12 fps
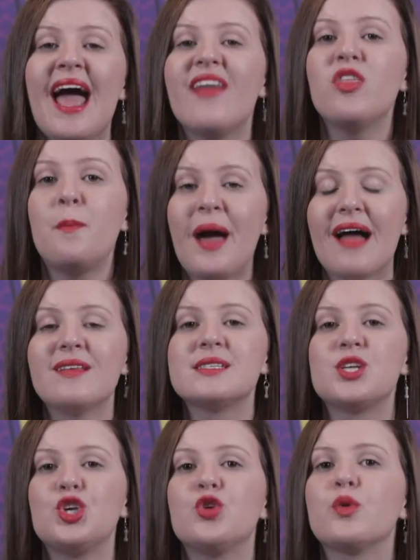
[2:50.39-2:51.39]
and the
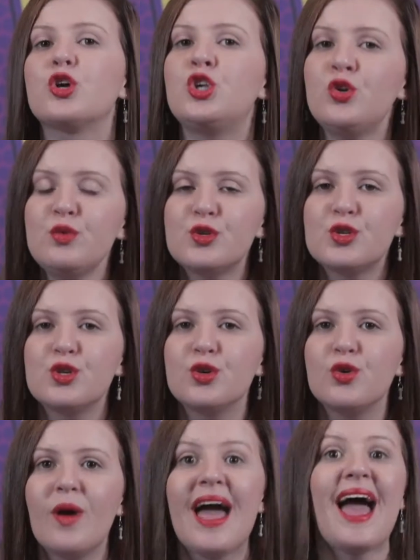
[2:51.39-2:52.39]
balance that you were used
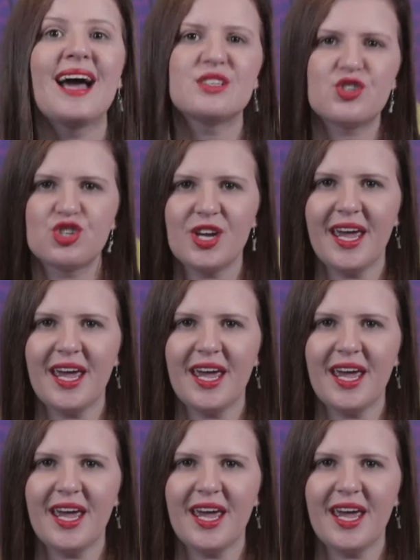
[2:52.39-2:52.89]
to has